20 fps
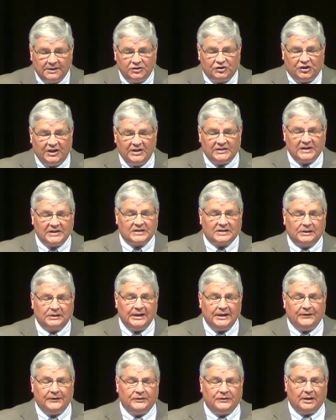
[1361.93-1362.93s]
Jesus
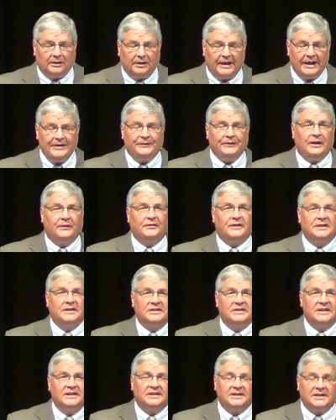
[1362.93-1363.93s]
lived a life of
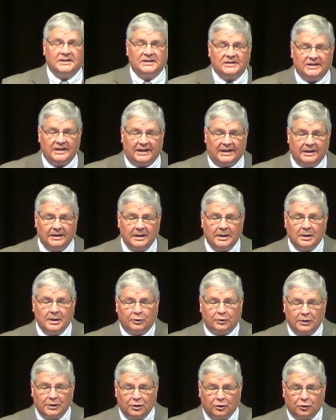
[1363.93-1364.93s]
consistency,
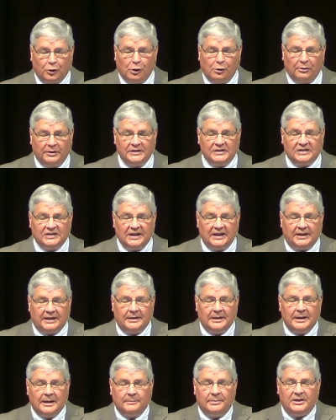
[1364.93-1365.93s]

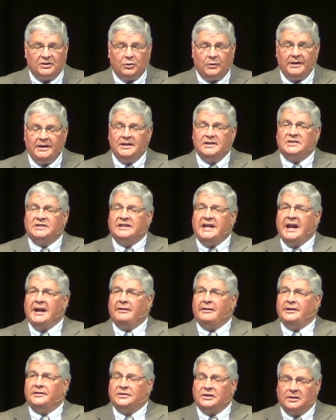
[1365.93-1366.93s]
congruency between his
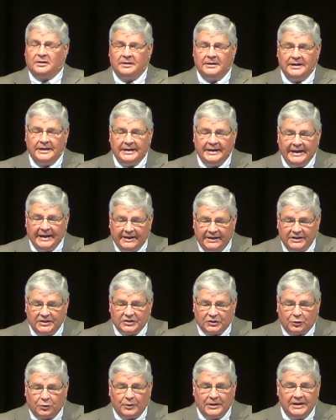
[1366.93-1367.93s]
character and
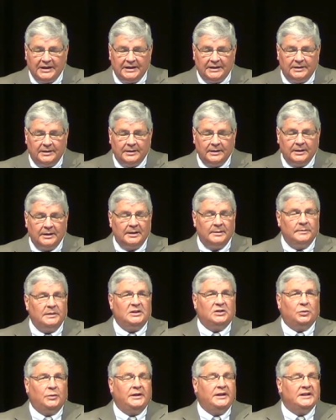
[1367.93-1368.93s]
his creed,
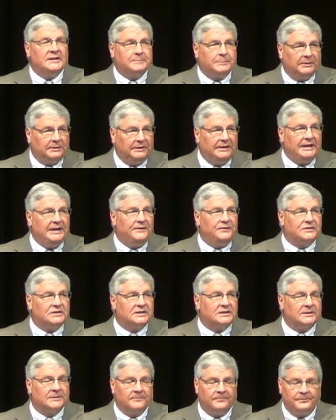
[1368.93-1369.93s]
between his
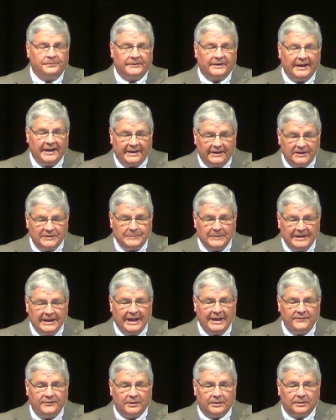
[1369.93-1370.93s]
beliefs and his
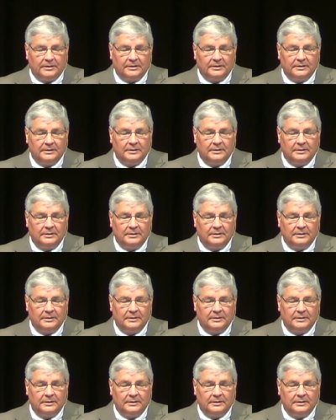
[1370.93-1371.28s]
behavior.